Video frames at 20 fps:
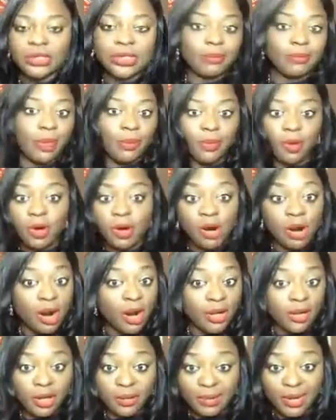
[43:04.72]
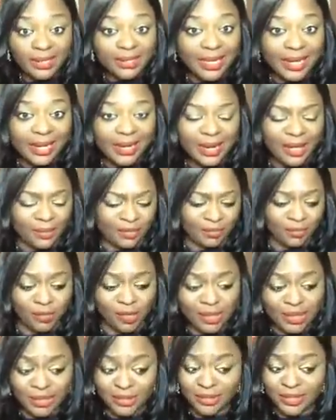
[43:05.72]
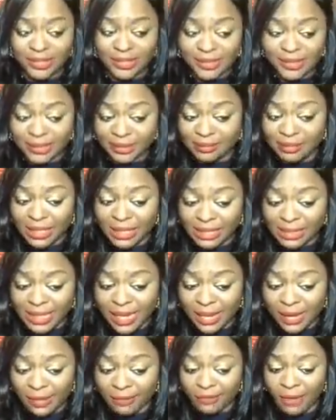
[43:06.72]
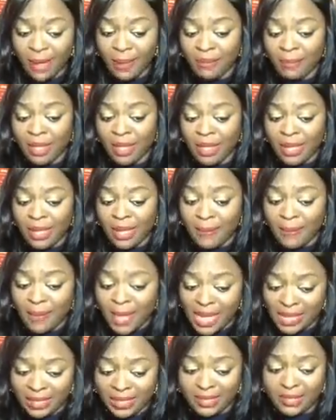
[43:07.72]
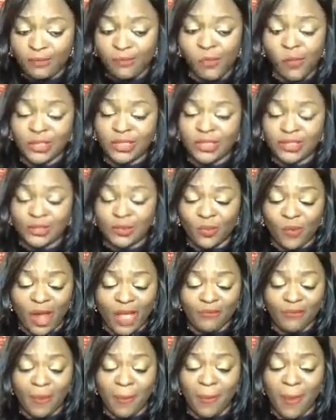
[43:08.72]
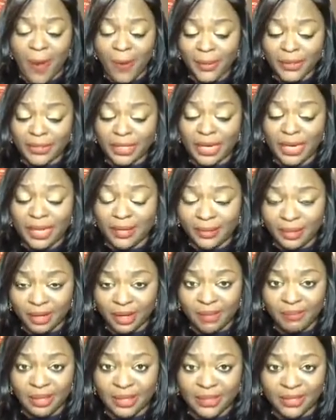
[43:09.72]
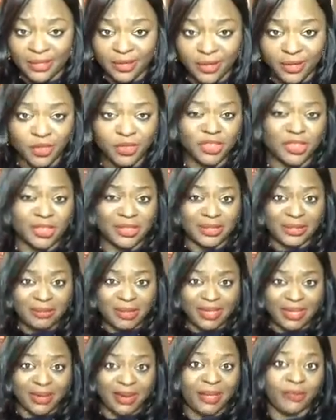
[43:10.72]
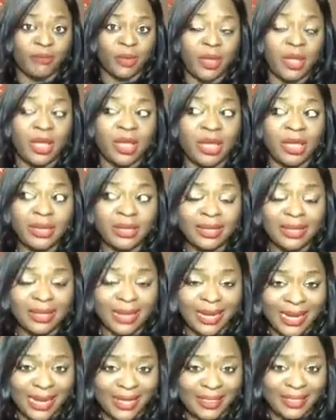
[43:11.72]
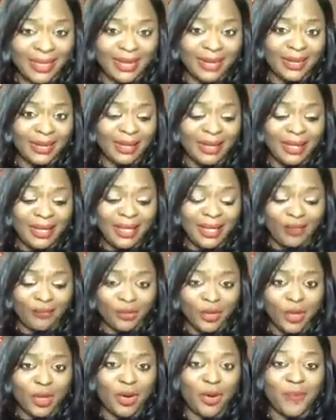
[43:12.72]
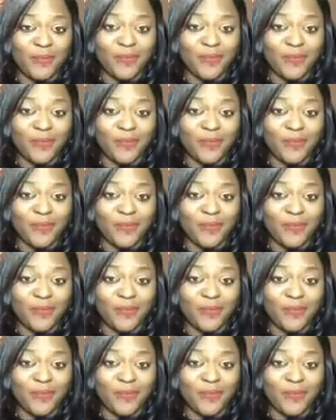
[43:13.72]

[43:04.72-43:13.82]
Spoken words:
Some people are going to argue about that. Like, what does Jesus mean that if I'm a man that divorces his wife and marries another commits adultery? Does it mean that every guy that ever